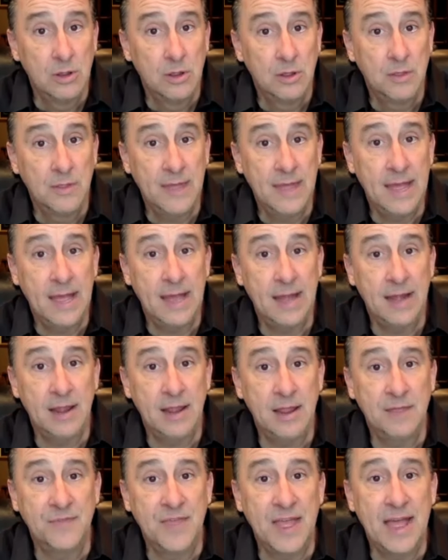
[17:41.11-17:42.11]
That
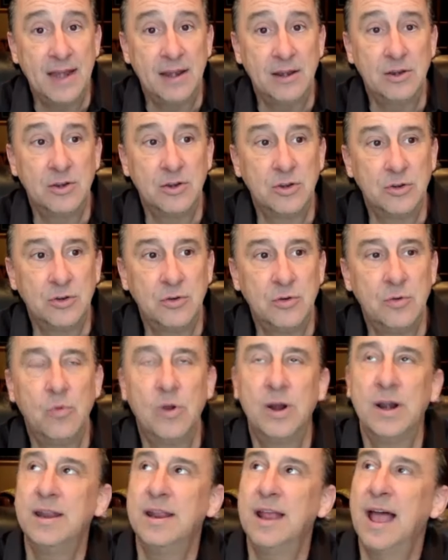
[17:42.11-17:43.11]
if that
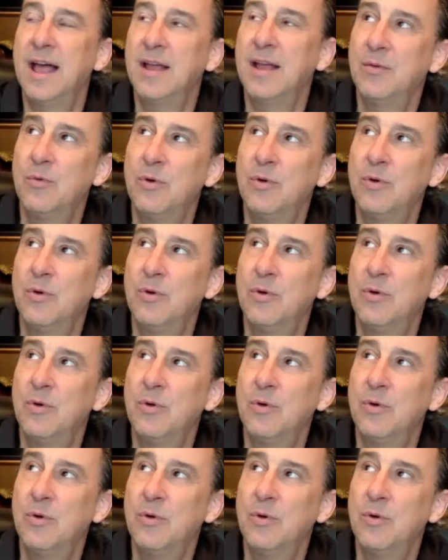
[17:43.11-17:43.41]
what did he?